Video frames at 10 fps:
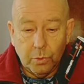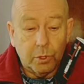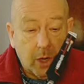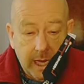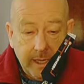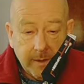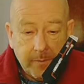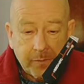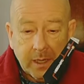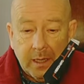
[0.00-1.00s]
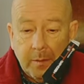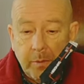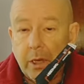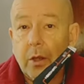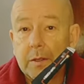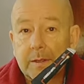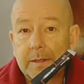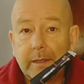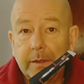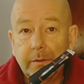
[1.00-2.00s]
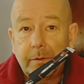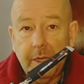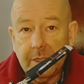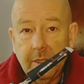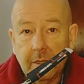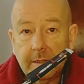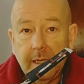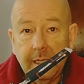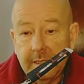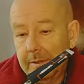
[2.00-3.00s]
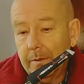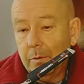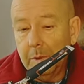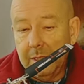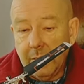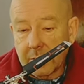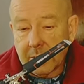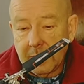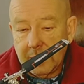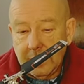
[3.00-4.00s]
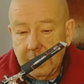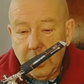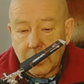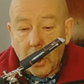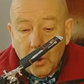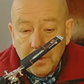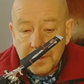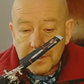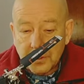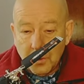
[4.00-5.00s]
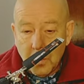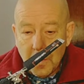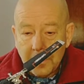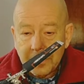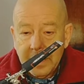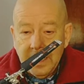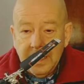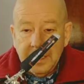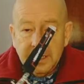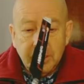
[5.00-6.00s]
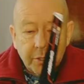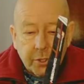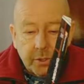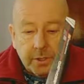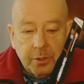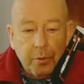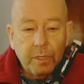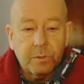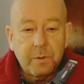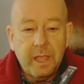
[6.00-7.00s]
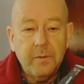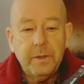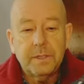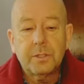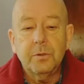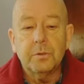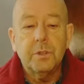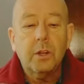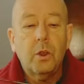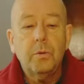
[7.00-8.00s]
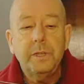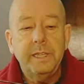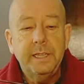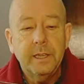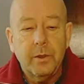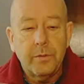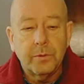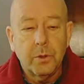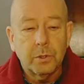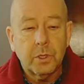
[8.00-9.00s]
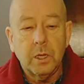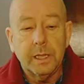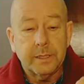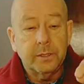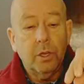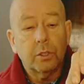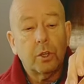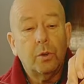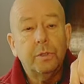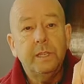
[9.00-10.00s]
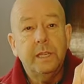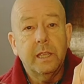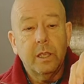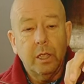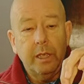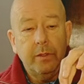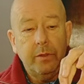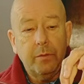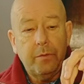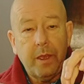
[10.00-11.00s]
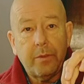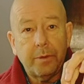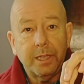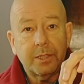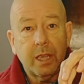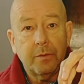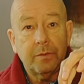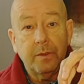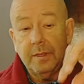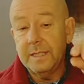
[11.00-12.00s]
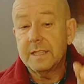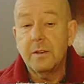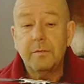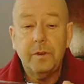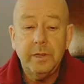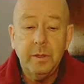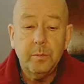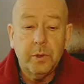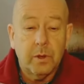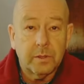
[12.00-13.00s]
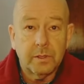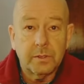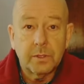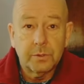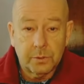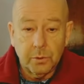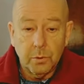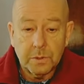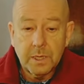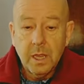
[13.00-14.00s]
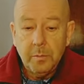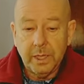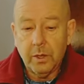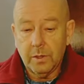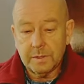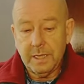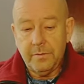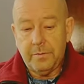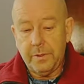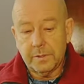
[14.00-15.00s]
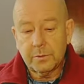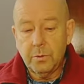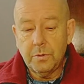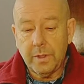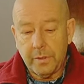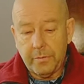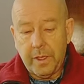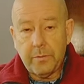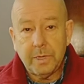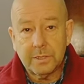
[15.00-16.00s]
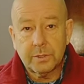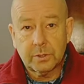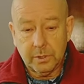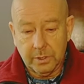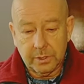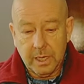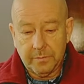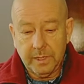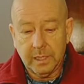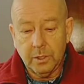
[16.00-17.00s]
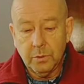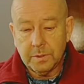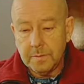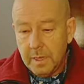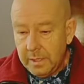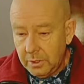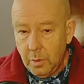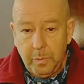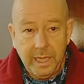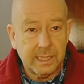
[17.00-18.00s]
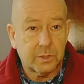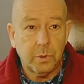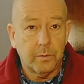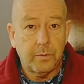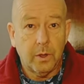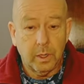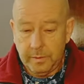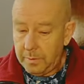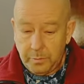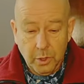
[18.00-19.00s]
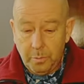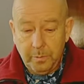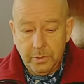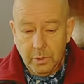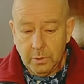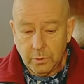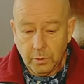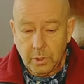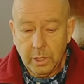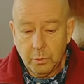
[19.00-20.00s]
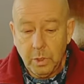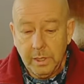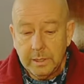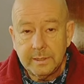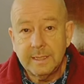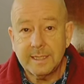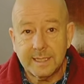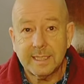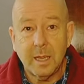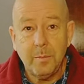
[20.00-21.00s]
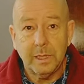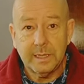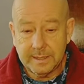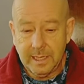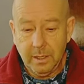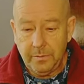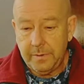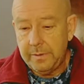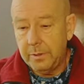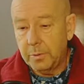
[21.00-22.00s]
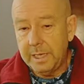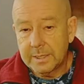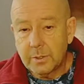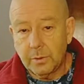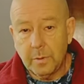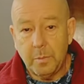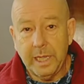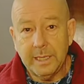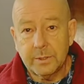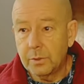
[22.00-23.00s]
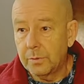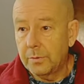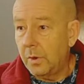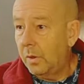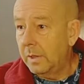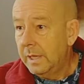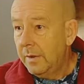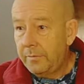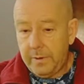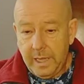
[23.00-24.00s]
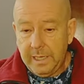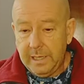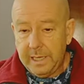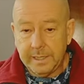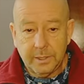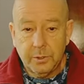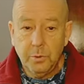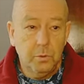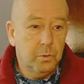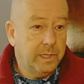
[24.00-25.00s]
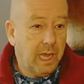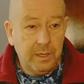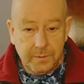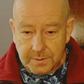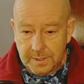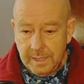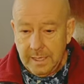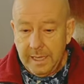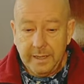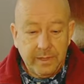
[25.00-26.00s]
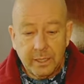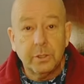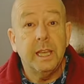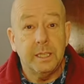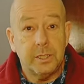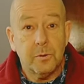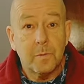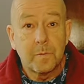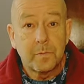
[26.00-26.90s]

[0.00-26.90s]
dry, because fresh Loctite will not hold the screw. You should do this with every screw, not only here on the rotor head, not only in the feathering shaft. These are very important screws, because if the screws in the feathering shaft get loosened, your blades will fall. Your rotor head will disassemble itself. The blades could fall, fly like two knives, and they could hit you